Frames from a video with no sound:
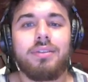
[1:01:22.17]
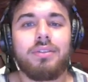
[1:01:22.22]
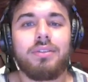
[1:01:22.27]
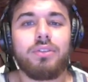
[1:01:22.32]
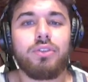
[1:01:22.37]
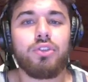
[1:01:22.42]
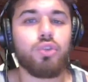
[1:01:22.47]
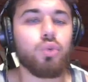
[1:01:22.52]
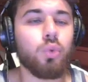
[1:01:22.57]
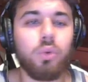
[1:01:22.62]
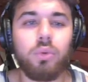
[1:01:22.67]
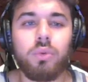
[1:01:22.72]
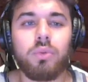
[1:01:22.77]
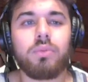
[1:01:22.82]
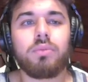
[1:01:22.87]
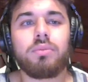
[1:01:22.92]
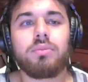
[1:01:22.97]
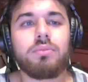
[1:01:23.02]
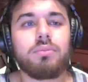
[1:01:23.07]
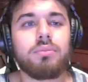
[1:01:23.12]
Sewell
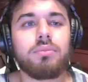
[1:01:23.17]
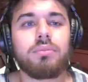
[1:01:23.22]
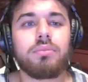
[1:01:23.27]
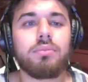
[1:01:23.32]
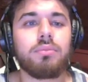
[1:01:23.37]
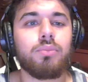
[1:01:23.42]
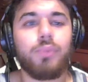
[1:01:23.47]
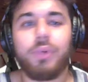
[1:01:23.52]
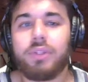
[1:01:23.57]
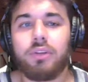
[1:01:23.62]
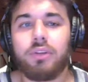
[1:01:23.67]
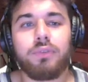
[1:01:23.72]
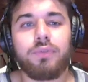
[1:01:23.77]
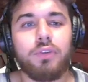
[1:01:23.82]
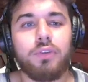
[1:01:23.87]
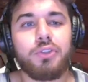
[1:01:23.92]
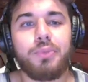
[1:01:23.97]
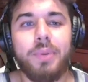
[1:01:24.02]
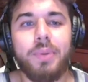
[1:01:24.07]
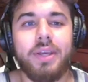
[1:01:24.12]
with their
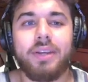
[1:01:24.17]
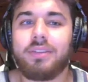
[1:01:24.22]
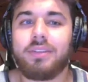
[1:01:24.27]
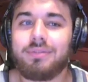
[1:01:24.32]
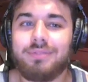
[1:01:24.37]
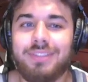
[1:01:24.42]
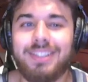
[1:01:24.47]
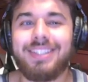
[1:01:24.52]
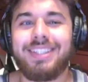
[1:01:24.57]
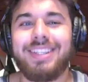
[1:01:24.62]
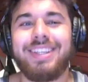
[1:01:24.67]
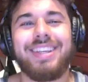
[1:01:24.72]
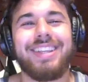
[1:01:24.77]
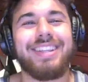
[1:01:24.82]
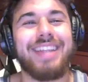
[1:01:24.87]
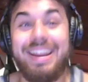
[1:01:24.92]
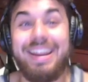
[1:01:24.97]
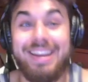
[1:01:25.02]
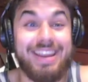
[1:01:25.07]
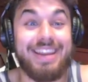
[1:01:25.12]
first pick.
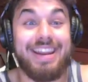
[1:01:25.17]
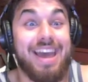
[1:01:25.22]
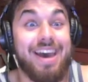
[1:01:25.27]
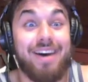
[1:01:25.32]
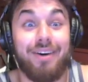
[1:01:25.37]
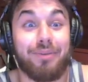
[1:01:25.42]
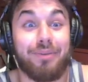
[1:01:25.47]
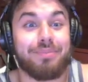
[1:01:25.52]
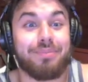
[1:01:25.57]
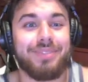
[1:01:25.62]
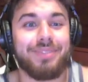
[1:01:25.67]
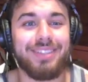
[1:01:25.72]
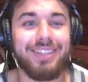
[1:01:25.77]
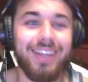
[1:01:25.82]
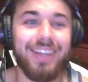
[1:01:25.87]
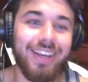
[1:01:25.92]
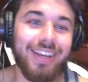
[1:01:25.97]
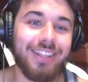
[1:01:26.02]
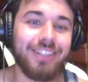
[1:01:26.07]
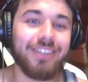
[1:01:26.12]
They need help.
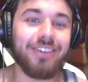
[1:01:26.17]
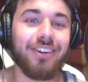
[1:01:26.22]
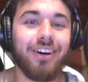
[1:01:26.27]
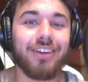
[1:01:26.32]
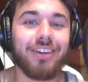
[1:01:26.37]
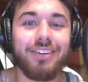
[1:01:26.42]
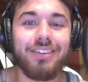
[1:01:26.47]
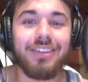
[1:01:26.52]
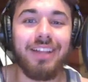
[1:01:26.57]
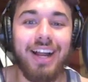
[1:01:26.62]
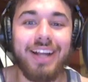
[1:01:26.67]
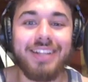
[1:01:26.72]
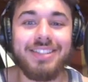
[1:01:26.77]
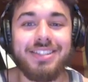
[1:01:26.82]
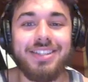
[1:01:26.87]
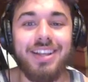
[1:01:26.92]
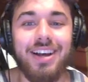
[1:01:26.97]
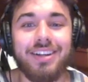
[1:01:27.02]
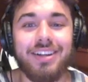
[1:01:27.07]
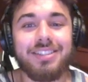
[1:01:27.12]
Their line
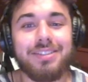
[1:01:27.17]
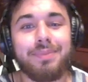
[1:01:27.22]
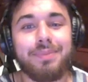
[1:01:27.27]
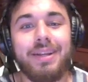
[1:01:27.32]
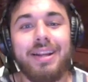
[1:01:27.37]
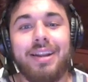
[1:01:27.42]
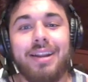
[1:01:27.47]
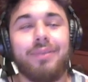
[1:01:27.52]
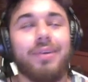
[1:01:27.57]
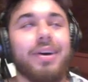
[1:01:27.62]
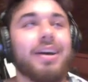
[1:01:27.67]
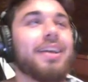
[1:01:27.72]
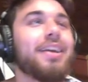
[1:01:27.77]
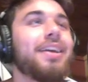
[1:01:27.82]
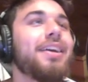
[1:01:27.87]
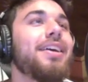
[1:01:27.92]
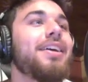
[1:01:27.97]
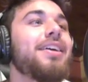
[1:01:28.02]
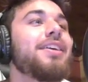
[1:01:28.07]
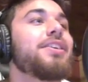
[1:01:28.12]
sucks. But anyway,
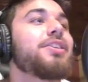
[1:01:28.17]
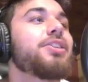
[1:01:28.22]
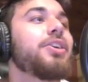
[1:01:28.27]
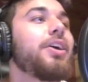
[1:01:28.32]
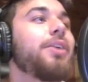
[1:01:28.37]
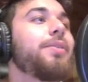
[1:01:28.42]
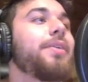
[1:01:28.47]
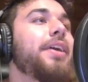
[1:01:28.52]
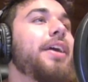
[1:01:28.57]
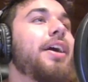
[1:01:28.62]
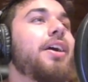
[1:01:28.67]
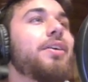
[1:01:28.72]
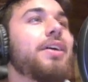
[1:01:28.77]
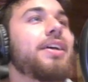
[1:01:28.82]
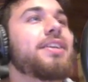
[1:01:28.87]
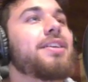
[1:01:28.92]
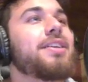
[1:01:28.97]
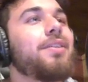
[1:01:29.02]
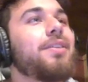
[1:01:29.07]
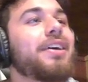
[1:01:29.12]
so here we go. As
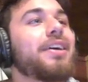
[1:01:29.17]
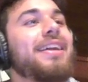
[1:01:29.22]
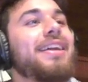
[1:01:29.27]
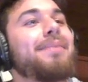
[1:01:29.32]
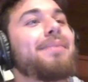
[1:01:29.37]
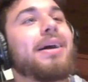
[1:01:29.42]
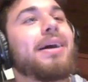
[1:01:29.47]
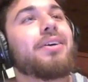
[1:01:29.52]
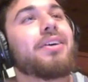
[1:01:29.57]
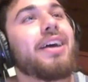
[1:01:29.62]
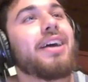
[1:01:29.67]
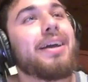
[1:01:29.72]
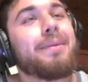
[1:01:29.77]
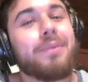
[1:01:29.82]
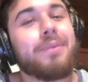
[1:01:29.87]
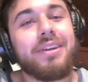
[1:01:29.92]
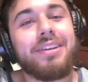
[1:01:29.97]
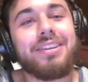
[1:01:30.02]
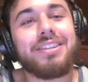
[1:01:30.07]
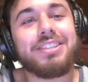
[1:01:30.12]
I'm looking at Mel Kiper,
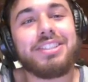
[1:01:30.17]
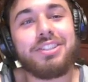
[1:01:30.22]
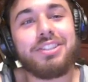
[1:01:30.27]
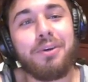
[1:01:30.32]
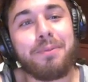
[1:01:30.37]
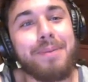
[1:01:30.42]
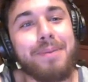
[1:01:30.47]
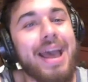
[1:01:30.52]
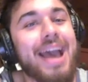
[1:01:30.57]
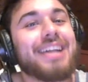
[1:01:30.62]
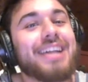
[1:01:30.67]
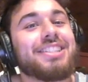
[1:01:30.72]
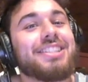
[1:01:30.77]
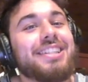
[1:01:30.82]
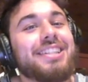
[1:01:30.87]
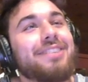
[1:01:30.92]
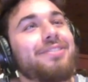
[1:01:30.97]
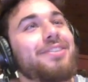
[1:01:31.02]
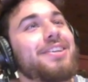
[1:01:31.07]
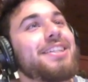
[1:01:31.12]
he looks so
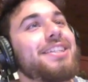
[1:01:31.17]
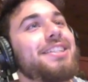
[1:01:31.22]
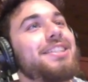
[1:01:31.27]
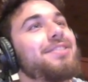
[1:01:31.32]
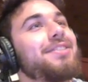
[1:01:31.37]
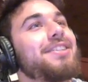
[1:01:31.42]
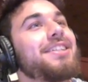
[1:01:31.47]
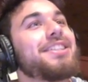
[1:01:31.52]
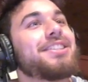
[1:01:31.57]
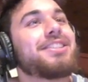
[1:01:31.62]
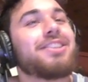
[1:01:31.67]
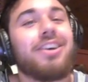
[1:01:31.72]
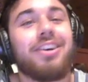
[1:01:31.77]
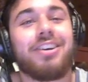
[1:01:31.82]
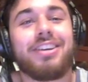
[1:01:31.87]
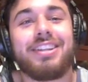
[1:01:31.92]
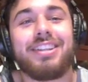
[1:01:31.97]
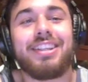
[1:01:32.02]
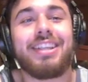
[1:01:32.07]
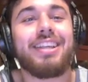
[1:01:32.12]
passionate when he's
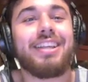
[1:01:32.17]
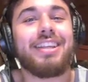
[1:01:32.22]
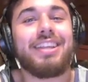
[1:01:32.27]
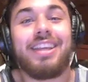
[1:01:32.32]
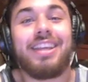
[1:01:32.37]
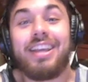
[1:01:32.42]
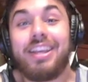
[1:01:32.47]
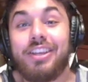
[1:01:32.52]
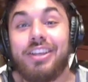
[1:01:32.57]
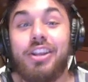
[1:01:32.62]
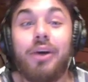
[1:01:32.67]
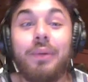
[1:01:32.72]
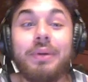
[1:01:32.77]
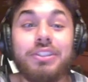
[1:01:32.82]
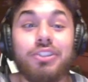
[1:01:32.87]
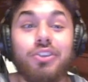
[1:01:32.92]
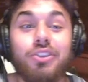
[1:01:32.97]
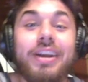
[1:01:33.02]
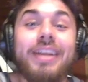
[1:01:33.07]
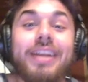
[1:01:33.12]
talking. You know what's
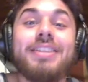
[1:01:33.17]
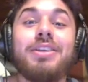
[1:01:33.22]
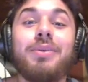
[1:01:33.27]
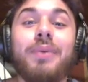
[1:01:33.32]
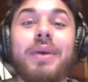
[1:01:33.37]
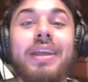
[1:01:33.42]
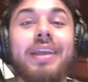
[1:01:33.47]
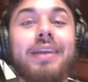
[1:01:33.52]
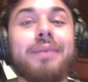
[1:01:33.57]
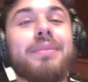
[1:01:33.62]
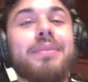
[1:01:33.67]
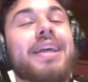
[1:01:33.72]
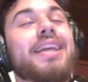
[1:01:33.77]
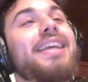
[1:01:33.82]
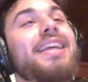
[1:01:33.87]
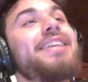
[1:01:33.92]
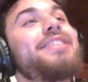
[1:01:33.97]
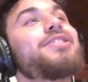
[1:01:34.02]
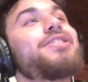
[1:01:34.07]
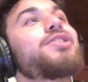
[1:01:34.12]
crazy with him? Like,
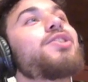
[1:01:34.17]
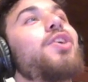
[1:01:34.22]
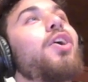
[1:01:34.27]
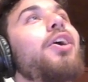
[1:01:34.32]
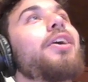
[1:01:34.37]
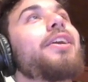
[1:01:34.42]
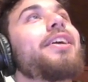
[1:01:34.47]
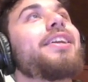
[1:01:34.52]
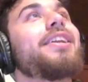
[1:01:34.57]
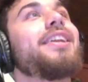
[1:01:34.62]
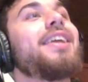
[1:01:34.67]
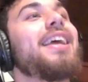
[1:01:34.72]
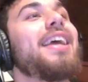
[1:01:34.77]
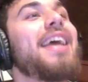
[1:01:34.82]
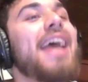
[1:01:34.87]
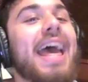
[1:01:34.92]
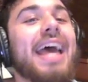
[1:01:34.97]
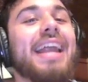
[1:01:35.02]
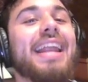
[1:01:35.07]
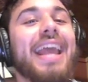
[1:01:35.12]
he started
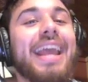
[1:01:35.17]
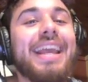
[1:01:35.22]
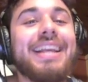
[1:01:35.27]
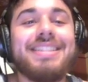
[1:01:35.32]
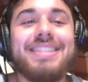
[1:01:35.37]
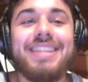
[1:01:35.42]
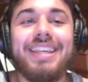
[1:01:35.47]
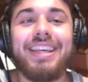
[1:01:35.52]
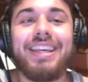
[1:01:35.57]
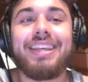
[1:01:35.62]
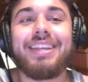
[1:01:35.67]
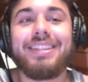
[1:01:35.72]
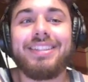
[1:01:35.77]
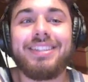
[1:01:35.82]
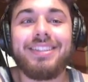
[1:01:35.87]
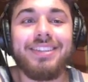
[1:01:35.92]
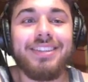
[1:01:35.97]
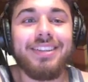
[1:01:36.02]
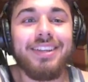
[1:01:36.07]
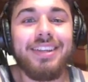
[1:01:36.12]
at 18.
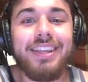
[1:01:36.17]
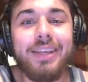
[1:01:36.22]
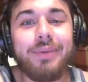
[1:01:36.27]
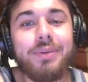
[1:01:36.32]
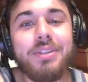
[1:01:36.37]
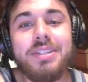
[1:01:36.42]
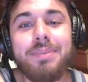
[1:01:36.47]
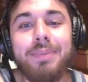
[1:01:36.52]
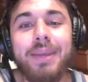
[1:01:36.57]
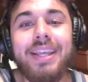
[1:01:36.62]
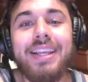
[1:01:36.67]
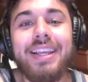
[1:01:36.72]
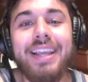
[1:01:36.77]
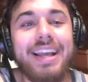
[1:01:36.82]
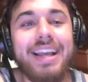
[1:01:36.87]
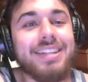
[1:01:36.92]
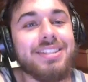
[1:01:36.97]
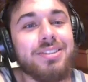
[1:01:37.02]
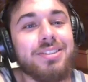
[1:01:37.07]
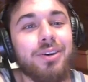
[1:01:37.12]
He was being
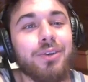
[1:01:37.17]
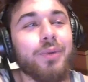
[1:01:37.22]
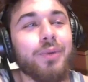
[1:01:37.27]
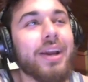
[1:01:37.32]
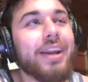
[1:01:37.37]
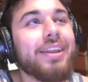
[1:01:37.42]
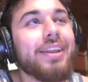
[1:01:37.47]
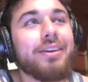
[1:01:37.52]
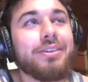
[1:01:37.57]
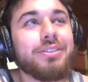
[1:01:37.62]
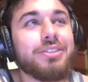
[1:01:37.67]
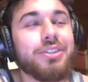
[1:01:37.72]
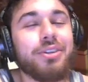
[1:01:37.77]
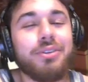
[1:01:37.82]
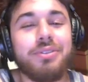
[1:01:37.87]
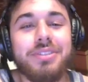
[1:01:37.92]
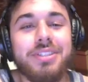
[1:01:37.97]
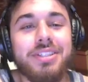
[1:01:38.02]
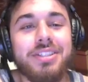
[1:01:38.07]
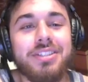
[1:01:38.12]
guest on radio
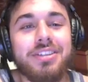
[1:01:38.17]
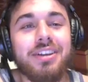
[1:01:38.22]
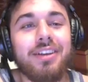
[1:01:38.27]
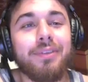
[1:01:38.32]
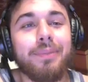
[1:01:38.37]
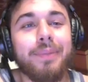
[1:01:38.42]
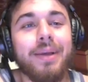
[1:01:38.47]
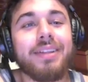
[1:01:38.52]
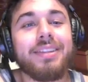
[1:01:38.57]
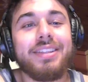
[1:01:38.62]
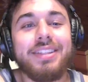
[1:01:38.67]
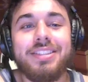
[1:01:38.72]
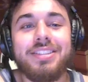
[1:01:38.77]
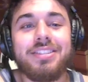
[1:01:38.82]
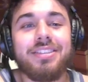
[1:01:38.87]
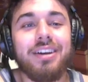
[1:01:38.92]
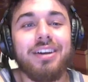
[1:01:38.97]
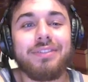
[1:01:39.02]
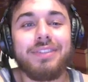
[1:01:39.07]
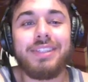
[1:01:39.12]
shows and stuff about this
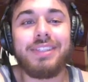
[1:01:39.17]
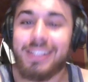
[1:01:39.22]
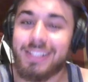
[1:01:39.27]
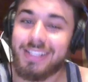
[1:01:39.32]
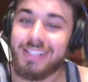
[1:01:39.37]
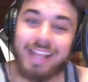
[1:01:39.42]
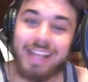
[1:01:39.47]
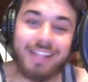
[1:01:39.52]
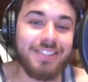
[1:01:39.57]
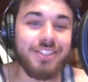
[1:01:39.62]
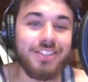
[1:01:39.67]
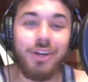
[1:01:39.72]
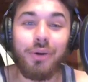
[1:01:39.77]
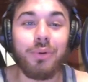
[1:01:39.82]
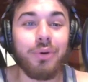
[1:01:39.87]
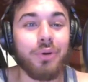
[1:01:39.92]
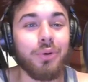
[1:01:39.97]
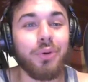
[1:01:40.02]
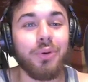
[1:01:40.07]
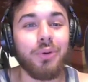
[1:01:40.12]
stuff. That's so
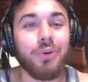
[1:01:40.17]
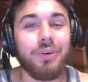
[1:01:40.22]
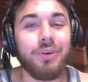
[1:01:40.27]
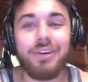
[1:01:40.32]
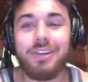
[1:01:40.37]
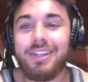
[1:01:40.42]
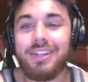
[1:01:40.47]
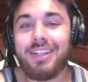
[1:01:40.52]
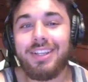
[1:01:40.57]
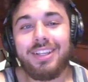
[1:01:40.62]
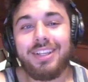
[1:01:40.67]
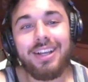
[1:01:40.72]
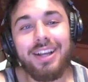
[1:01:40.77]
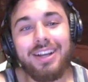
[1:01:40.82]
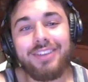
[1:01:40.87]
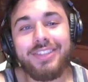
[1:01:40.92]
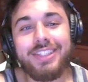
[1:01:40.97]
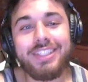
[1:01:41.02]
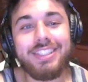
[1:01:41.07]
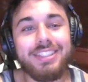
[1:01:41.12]
cool. I
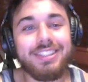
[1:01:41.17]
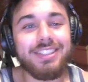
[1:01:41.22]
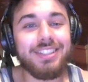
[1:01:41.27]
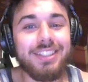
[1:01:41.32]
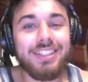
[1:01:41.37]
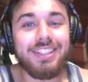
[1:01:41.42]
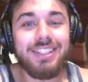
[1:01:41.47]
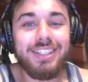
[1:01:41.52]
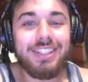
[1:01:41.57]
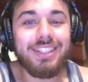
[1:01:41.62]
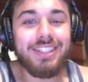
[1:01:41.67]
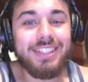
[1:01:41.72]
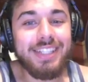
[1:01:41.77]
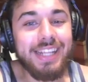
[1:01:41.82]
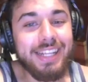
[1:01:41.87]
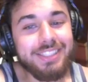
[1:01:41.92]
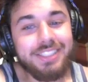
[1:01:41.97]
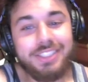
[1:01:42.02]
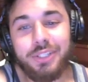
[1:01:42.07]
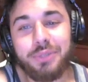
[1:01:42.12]
mean,
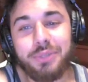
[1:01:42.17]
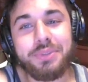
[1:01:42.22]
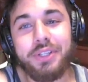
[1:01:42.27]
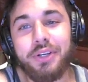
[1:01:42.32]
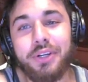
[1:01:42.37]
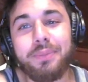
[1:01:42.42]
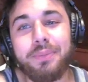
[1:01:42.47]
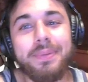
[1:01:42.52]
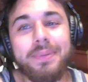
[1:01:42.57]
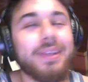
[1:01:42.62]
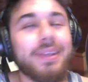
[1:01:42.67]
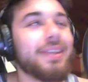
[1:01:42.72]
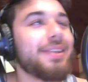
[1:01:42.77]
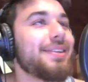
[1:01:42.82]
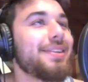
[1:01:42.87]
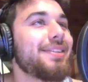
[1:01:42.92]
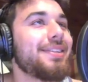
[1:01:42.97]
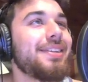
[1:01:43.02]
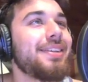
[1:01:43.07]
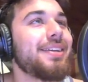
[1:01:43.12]
that's so dope.
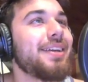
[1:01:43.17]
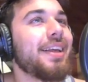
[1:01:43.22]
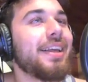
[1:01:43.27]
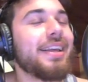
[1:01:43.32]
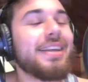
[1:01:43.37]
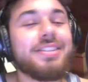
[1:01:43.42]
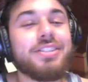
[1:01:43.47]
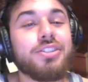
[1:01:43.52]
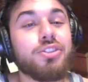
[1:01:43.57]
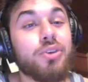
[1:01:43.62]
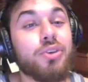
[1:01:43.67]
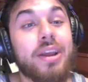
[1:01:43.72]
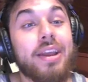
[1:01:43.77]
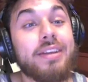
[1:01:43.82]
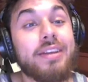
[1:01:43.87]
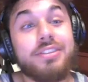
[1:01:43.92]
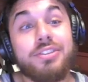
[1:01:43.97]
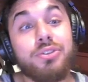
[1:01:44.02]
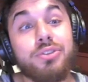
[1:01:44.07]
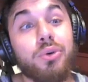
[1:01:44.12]
His
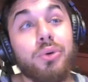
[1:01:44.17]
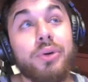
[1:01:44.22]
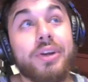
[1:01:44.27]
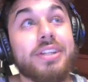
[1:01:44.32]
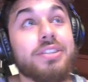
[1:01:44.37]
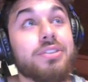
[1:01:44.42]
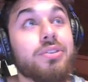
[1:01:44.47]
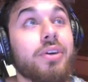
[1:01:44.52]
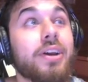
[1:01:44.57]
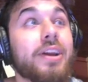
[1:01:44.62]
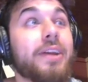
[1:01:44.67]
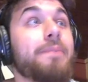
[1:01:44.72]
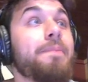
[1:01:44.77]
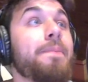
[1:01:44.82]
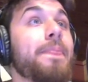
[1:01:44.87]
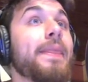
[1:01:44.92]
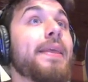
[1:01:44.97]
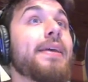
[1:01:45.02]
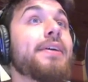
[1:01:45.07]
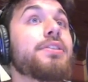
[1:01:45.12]
story is great.
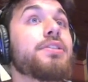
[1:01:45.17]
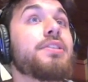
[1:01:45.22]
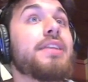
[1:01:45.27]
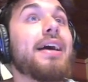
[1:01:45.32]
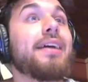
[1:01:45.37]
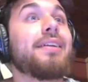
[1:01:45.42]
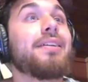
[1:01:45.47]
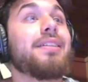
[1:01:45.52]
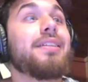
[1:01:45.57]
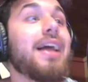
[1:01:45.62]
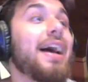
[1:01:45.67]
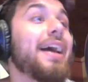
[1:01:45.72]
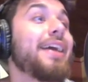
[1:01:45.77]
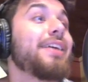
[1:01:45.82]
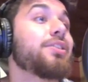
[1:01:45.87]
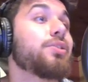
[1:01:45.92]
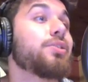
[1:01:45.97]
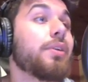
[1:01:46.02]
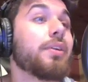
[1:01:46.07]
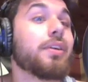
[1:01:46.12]
So now the Lions
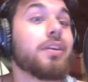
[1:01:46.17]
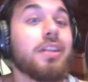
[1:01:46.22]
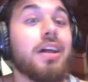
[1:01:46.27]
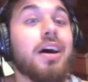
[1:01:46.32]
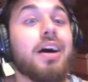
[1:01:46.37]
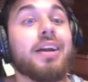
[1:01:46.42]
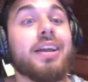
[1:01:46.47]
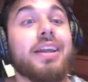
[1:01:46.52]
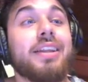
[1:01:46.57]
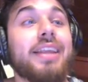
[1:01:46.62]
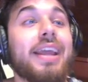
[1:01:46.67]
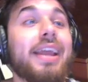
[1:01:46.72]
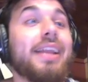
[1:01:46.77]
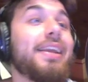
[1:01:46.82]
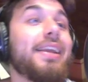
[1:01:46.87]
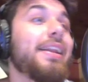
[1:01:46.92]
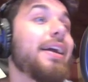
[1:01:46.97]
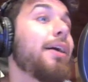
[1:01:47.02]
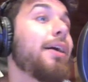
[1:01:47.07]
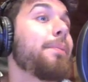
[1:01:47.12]
are on the clock, and they need
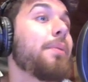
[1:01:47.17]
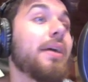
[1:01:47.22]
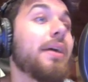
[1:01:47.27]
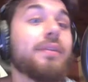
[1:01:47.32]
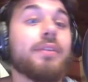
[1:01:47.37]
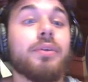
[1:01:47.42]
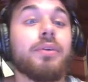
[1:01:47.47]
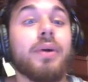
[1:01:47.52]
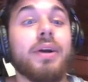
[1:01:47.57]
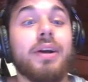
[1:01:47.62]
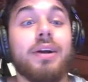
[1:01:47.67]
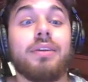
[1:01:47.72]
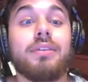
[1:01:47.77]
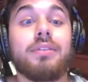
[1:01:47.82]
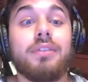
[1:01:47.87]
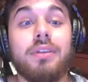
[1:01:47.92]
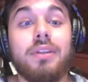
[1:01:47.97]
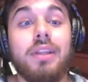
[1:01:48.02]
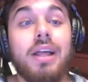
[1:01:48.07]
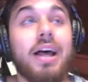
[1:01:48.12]
help everywhere. The
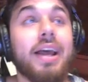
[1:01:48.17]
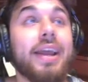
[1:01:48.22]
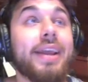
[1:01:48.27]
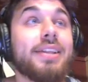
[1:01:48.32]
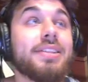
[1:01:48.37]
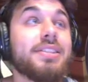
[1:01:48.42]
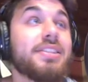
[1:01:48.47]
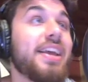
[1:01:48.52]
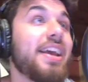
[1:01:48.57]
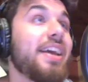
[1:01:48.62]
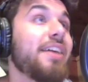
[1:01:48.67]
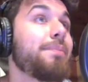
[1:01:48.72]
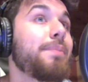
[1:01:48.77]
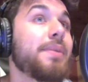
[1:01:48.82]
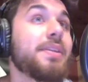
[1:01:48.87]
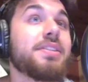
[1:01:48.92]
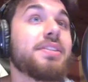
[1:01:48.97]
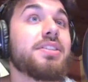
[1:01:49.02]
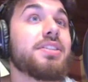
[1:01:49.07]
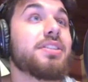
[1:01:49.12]
Lions, they
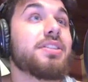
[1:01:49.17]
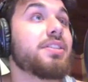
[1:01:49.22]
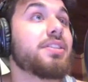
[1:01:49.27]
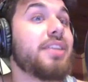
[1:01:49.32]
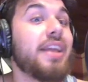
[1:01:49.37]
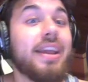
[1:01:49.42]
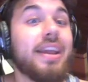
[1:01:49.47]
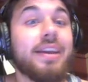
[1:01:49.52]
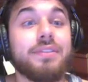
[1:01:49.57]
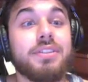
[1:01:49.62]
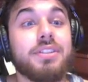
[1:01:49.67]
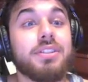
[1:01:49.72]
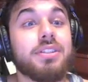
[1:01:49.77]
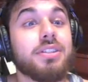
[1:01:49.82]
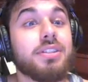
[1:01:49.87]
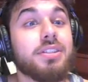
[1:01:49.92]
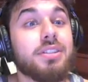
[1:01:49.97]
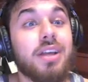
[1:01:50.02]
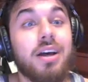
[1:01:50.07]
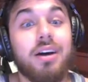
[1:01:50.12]
have
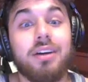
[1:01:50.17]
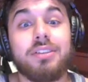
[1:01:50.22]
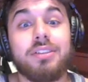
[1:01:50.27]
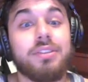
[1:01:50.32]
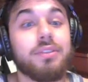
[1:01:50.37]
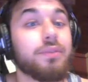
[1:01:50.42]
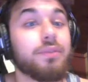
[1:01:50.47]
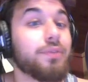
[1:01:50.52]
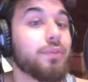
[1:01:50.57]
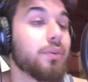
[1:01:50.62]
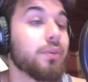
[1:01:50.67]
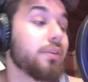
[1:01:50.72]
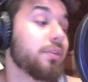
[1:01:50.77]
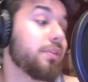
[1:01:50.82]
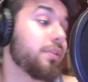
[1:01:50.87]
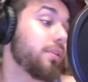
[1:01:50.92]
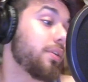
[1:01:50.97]
sucked for,